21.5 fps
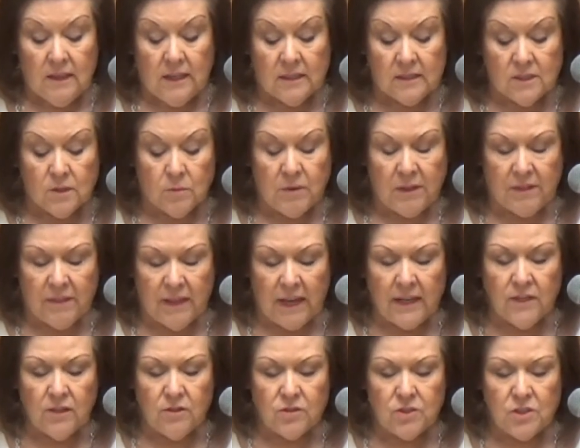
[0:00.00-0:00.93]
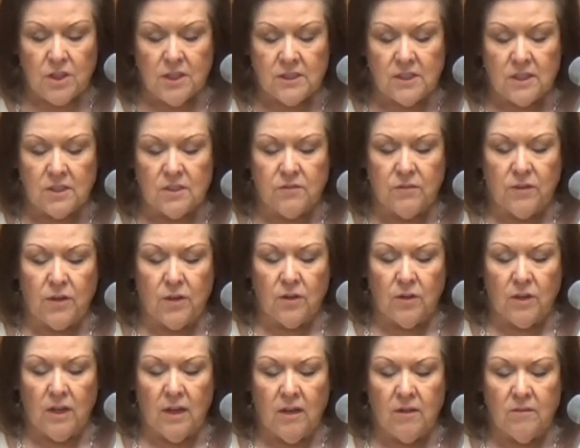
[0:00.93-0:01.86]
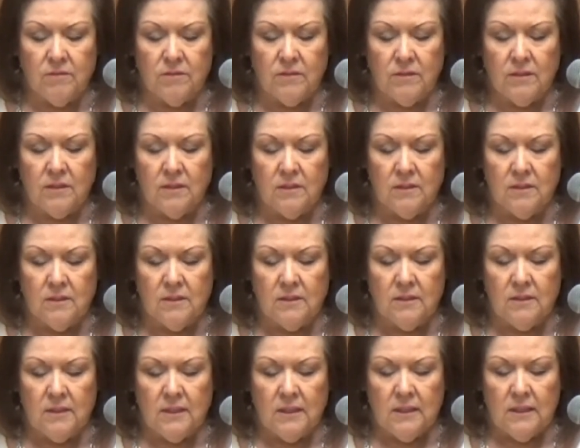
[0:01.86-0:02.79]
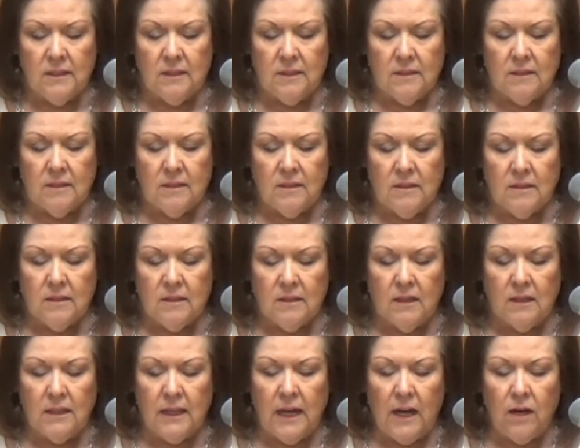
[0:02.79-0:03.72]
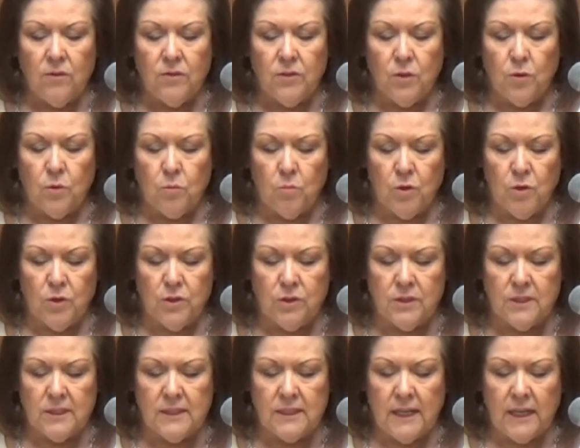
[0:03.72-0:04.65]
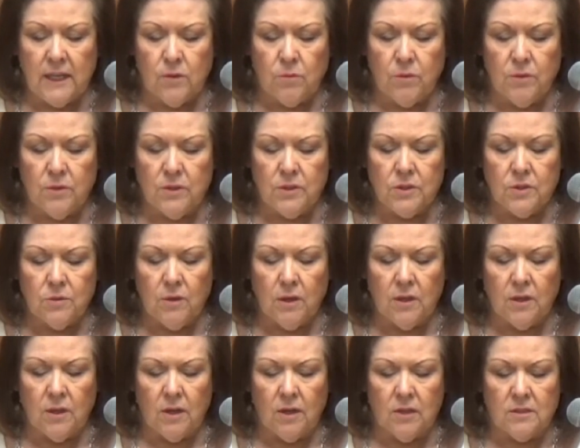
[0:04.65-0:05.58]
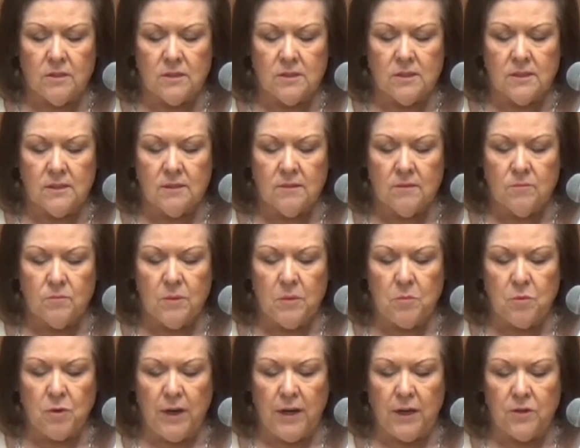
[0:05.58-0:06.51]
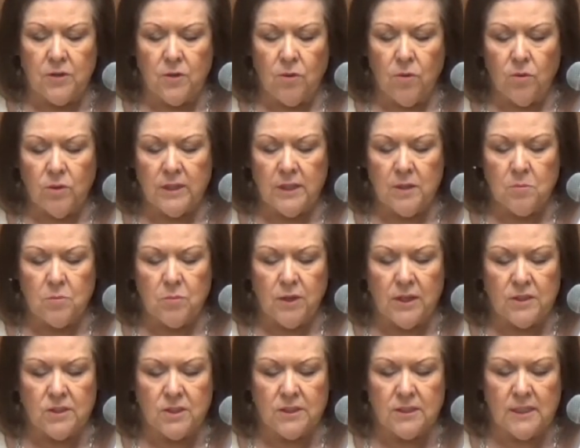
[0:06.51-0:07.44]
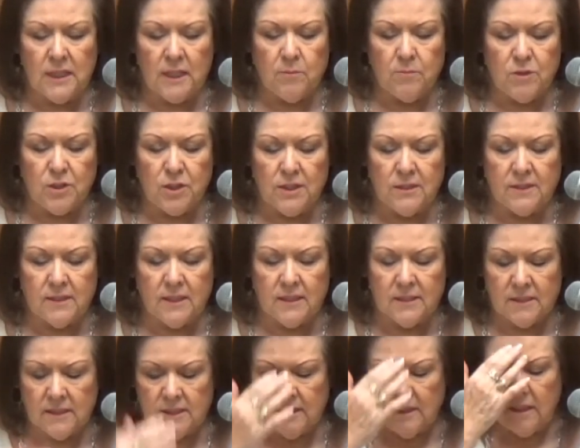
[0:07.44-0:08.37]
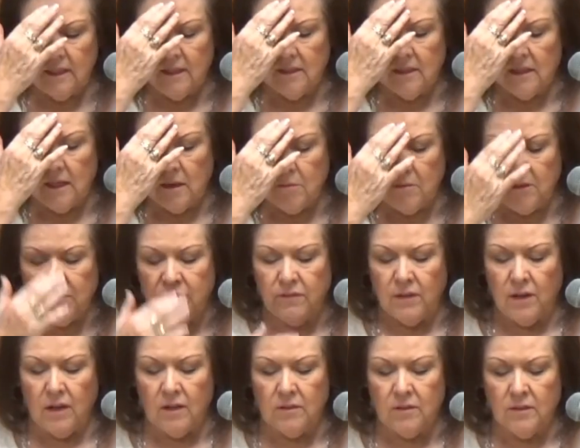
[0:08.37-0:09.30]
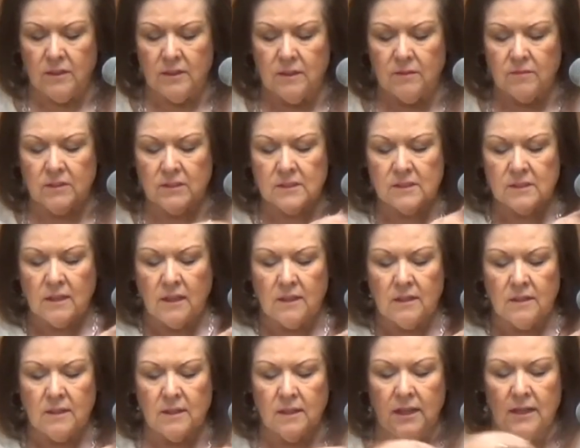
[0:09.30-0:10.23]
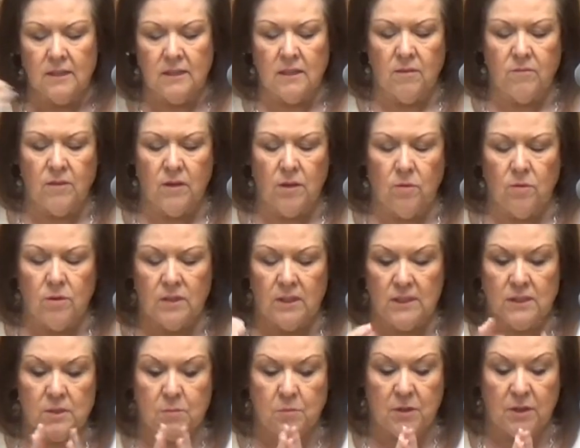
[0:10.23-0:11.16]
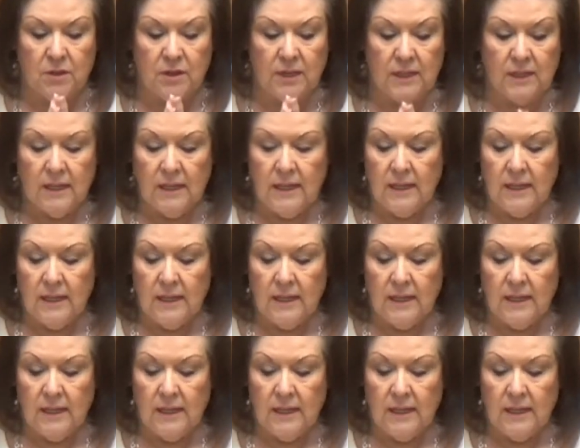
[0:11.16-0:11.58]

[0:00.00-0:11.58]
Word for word: And so we thank you, Jesus, for your love. Allow your word to take root into our hearts. We pray in your holy and precious name, Jesus, in the name of the Father, and of the Son, and of the Holy Spirit.